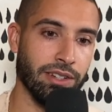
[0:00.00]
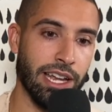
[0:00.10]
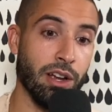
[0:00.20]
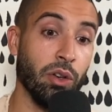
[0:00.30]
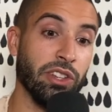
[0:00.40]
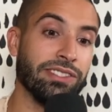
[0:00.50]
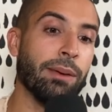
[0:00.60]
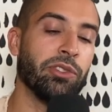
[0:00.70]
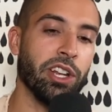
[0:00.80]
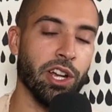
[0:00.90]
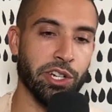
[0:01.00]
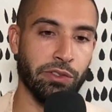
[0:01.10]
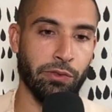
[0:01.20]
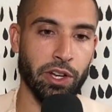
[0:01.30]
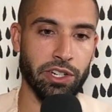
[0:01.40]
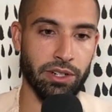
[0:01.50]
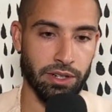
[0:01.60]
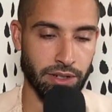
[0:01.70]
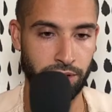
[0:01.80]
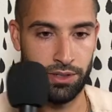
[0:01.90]
Get cozy. Stop uh, sitting on your foot.
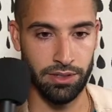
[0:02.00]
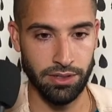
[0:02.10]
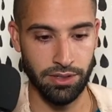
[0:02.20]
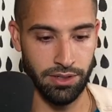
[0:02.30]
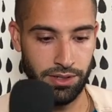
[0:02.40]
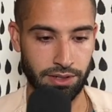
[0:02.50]
It's comfortable.